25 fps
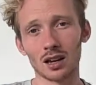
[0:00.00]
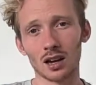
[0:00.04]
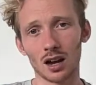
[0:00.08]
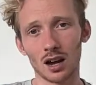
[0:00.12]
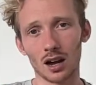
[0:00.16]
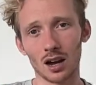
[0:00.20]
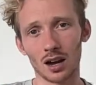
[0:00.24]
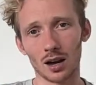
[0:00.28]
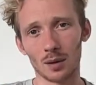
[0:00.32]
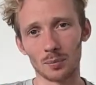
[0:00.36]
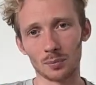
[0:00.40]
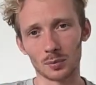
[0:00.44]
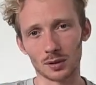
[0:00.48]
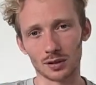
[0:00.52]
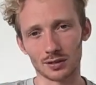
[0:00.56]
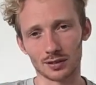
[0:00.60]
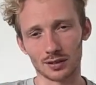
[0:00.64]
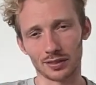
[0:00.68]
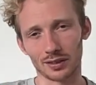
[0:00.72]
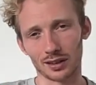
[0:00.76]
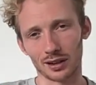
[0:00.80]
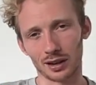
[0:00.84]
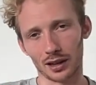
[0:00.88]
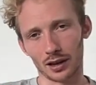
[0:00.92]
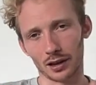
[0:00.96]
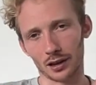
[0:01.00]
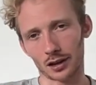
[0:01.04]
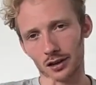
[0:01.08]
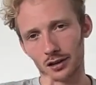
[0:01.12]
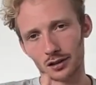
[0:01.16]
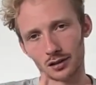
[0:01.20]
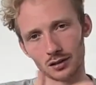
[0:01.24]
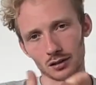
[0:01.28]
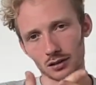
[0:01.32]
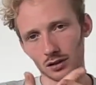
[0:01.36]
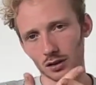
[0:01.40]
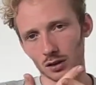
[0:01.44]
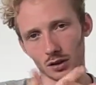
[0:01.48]
Because then they're like,
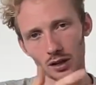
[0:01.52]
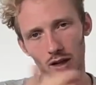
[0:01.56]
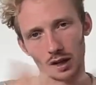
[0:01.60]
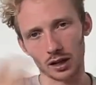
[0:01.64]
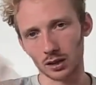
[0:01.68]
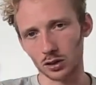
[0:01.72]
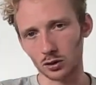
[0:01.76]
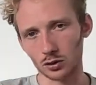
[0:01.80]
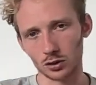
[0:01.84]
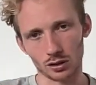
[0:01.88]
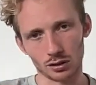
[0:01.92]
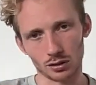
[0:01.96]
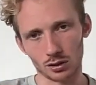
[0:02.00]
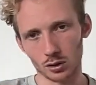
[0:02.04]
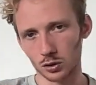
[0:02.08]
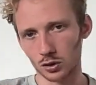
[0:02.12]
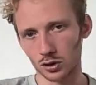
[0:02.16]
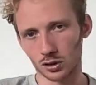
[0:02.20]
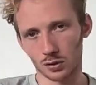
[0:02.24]
okay, you just